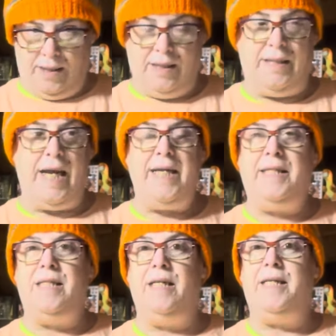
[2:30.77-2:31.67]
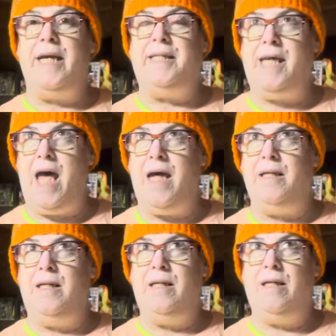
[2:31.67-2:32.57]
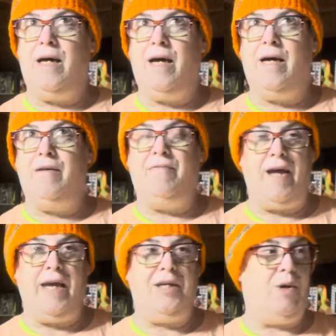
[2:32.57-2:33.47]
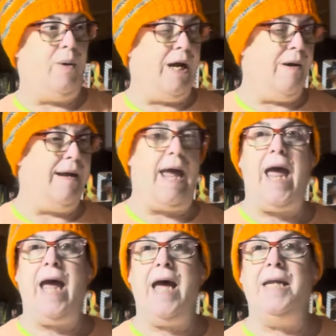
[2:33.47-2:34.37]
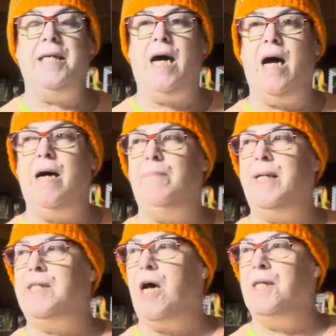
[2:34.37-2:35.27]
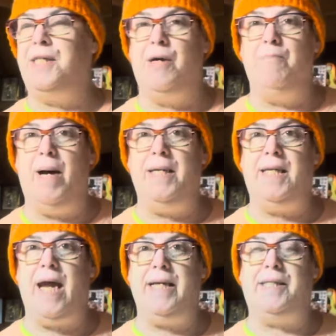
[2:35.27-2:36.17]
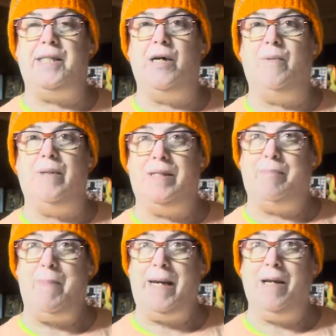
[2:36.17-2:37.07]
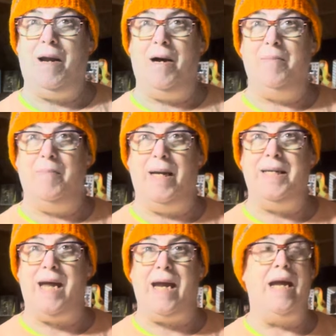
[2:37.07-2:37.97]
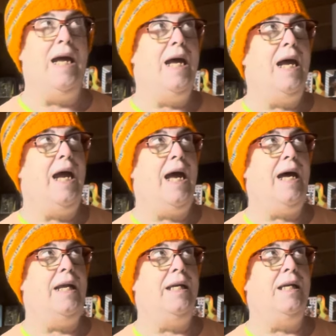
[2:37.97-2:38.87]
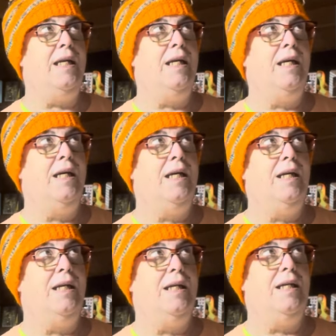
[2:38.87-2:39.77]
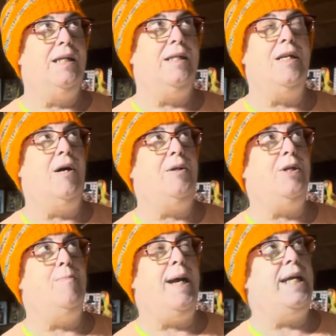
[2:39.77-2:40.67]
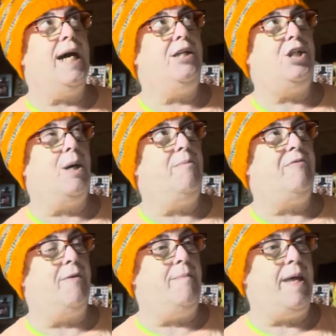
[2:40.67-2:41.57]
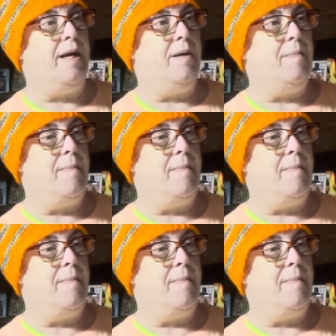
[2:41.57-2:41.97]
day ten of Egguary, and um, it's also Monday, so it's Make Along Monday. And no, you may not jump from there.